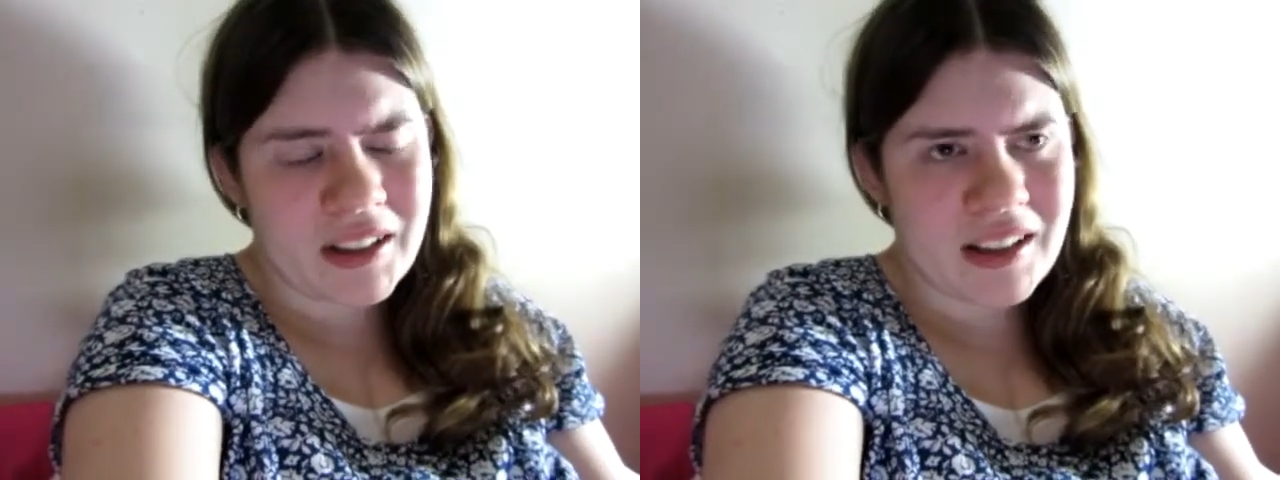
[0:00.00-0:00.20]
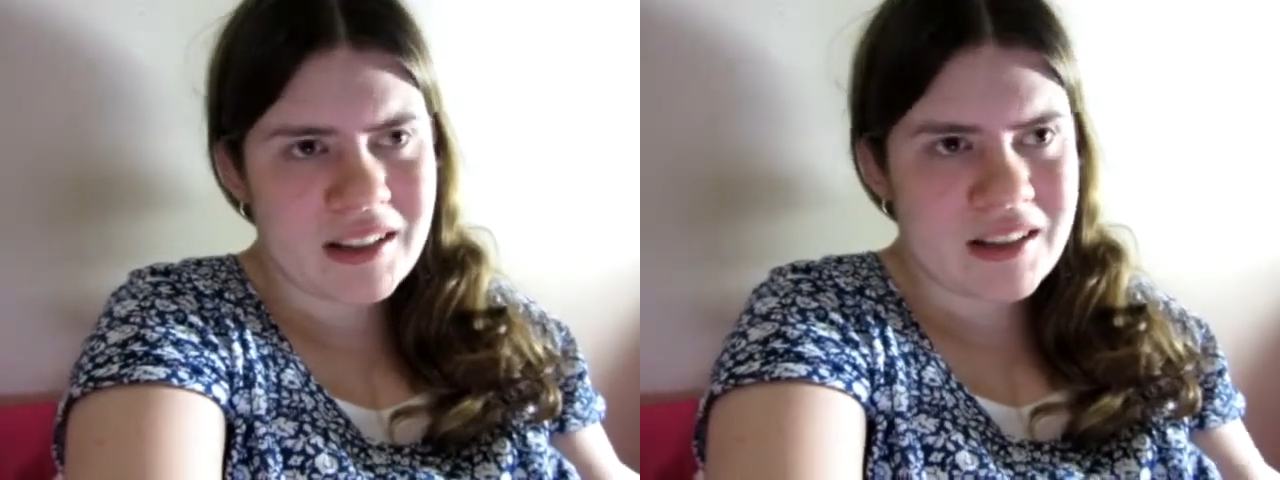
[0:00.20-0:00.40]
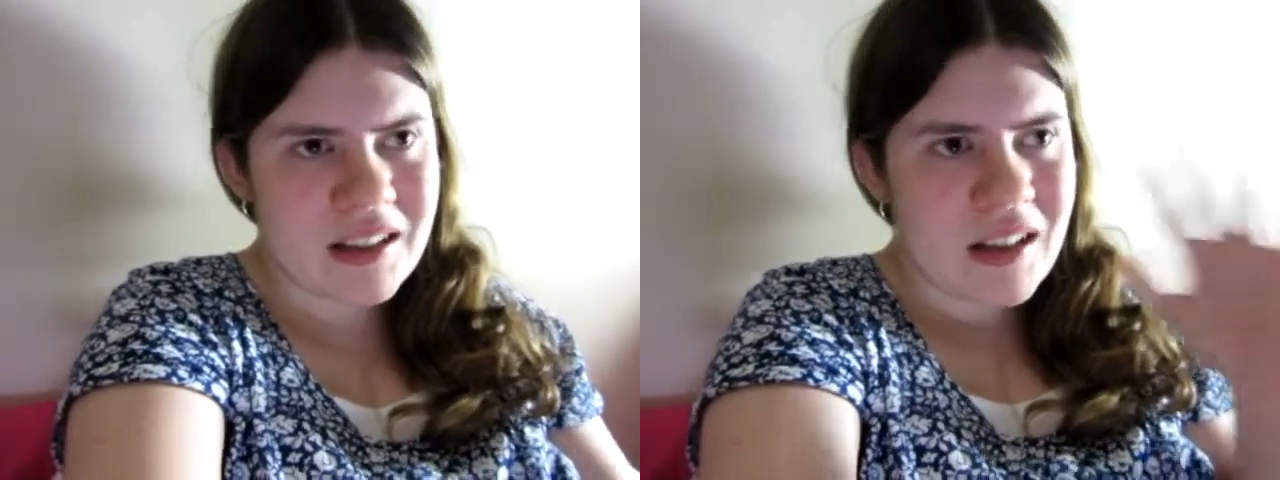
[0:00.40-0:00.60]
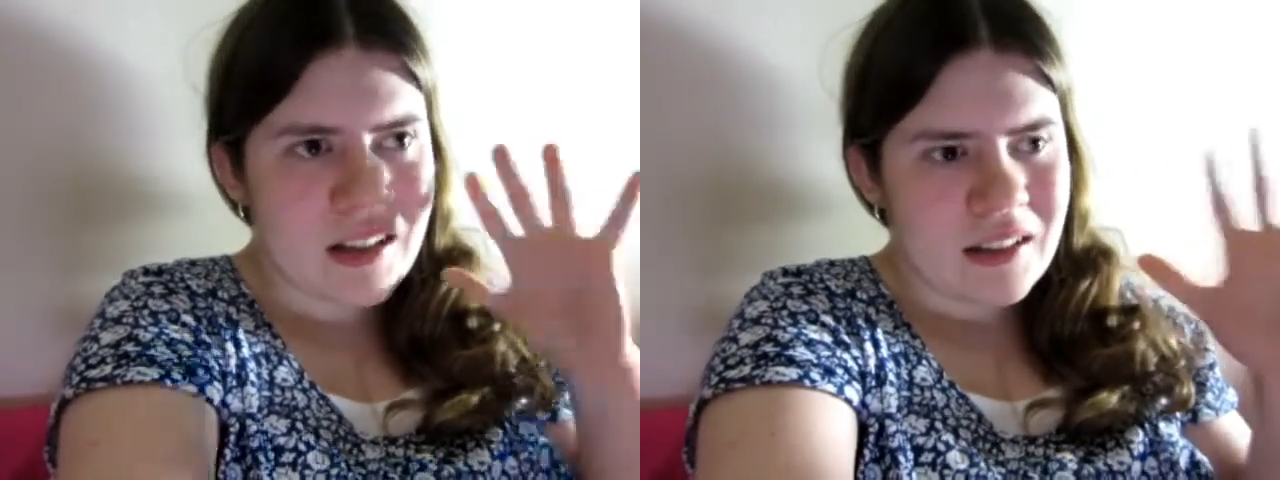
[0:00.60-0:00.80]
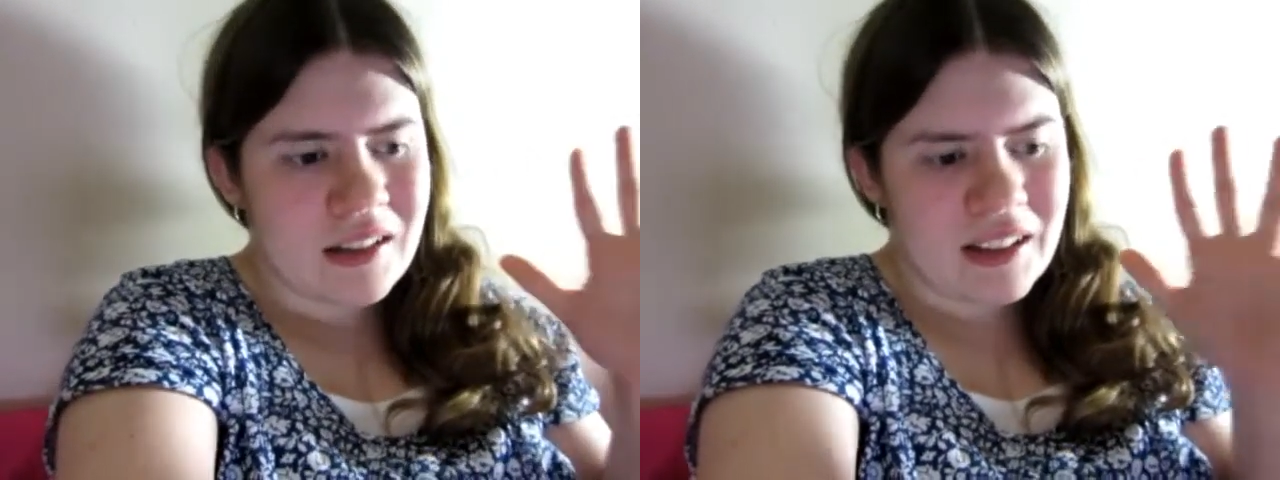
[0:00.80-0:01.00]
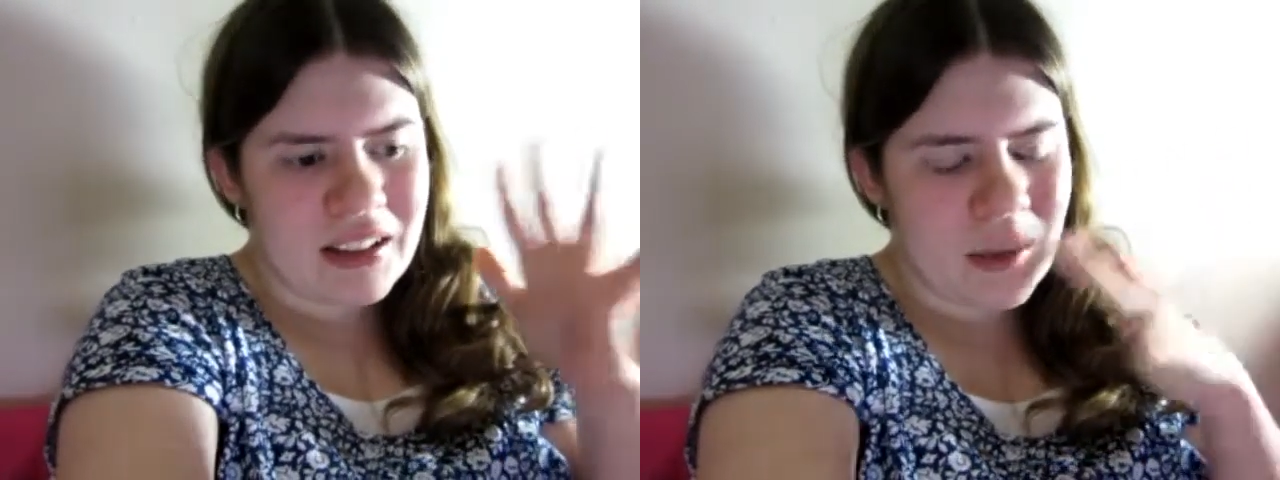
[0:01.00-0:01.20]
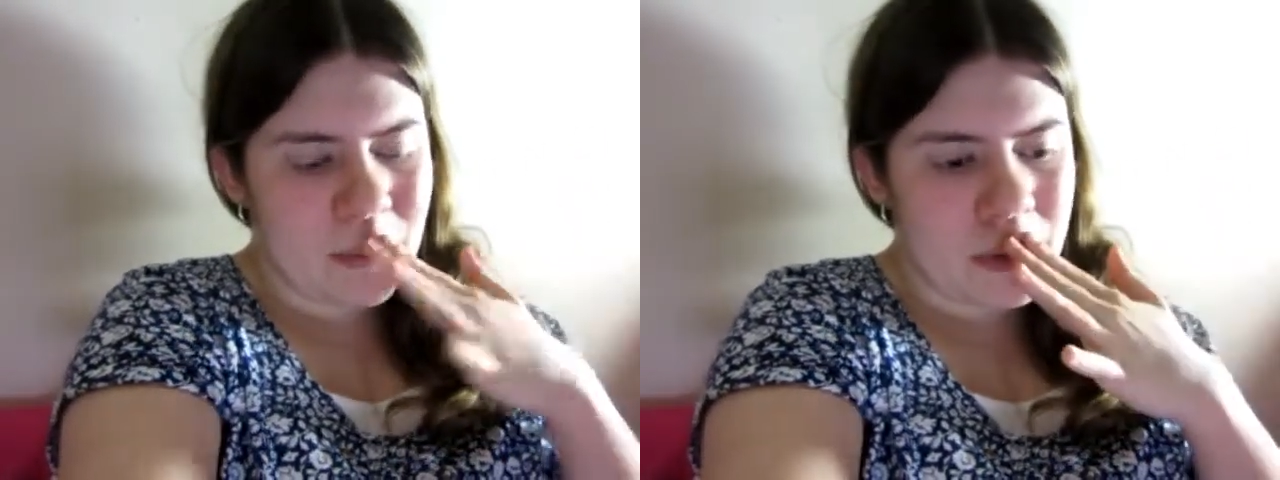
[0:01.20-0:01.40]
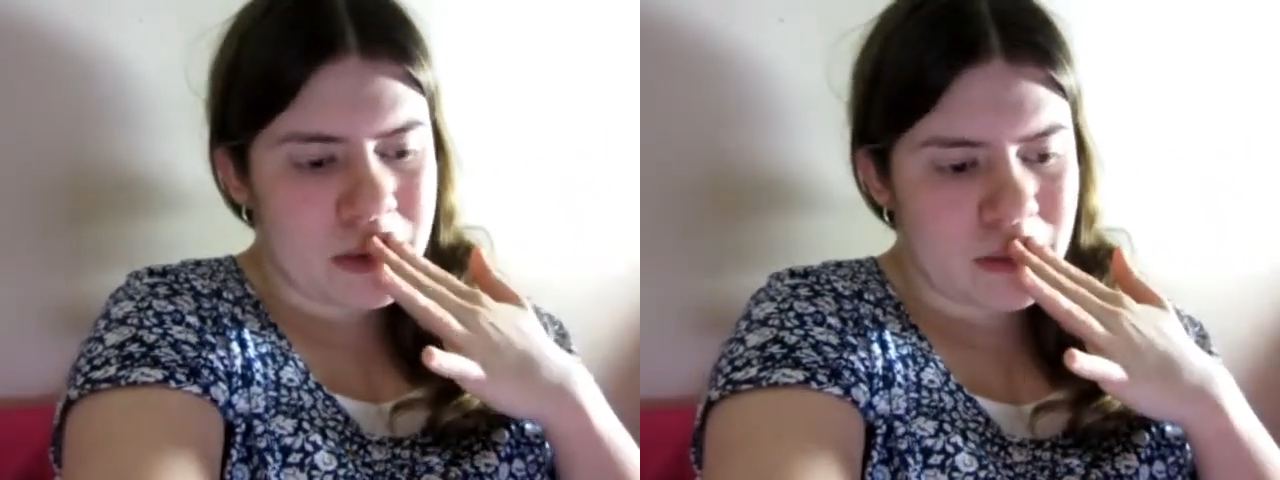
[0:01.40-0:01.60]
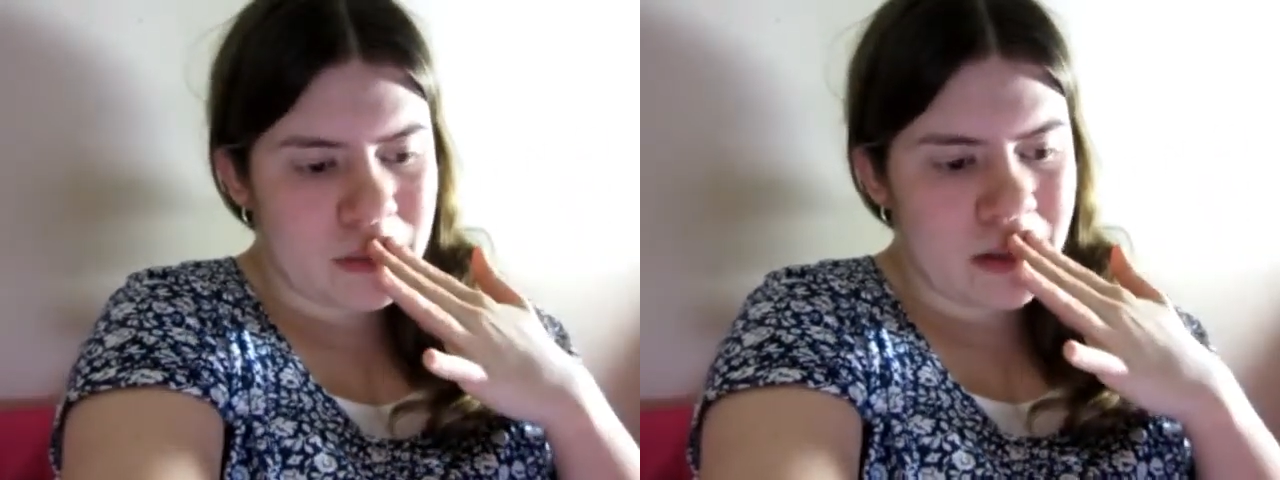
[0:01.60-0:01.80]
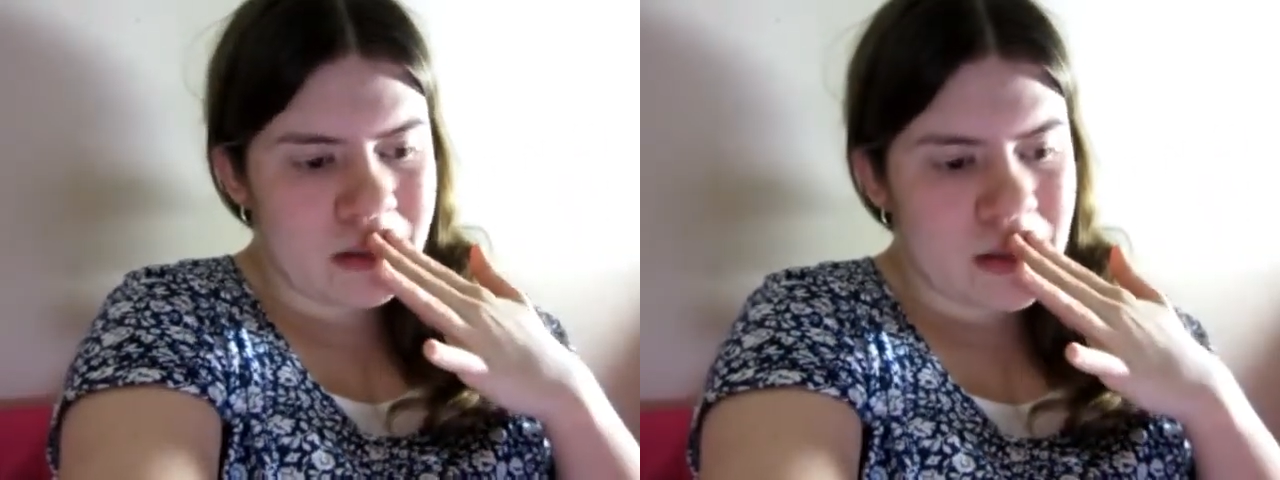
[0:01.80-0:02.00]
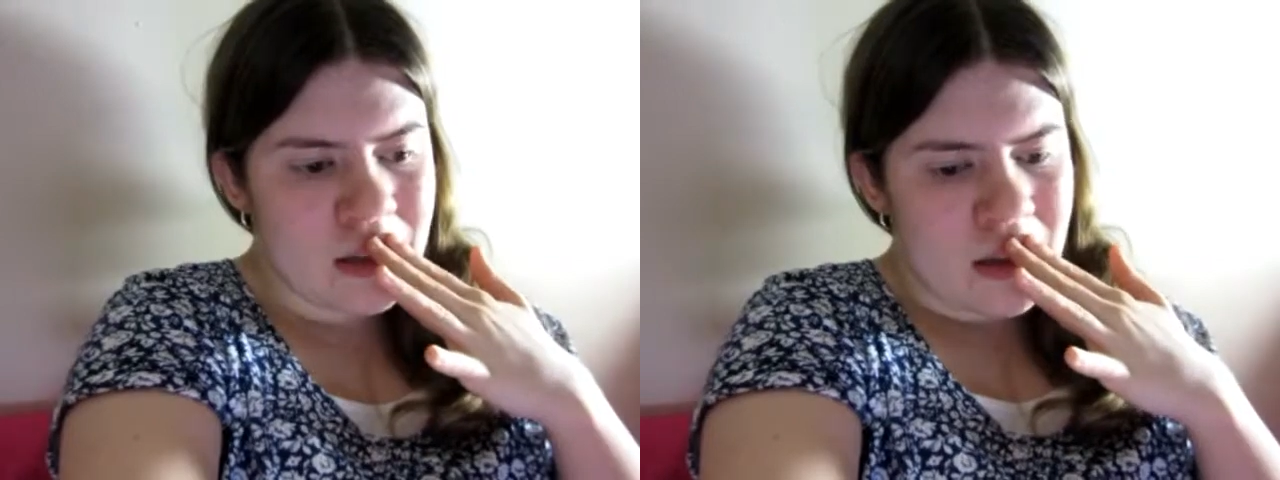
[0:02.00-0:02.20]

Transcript: and nothing happened but